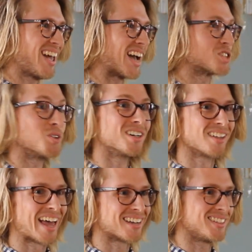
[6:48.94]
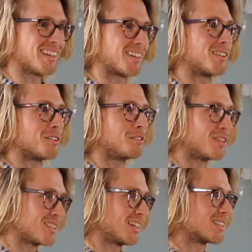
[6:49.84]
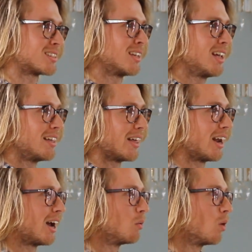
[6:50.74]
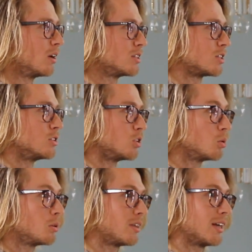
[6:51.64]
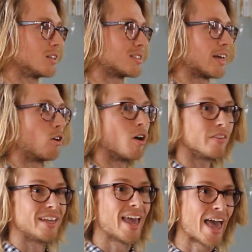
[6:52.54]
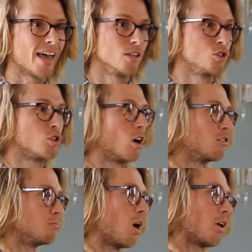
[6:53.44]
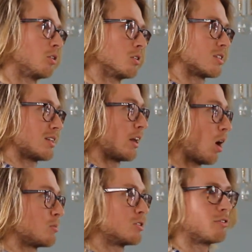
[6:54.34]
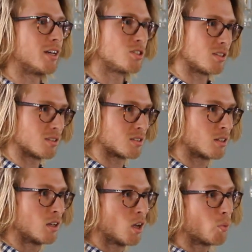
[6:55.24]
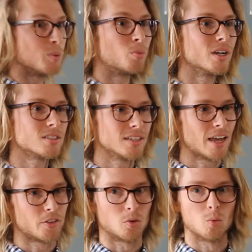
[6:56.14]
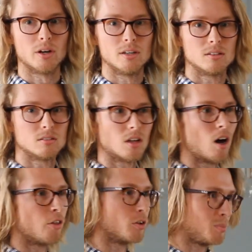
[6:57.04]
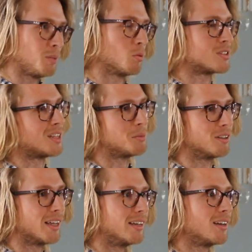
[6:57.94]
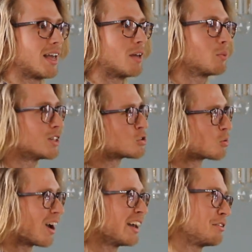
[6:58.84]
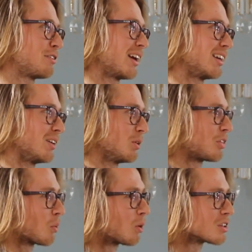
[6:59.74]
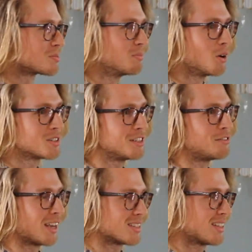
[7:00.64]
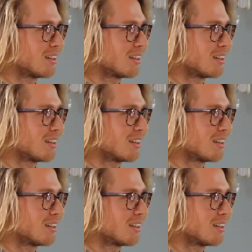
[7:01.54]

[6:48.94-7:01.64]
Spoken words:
extragalactic physics, that I want to do things that are on the edge of models and observations. We bring together what other people simulate, and we try to find it with the world's most advanced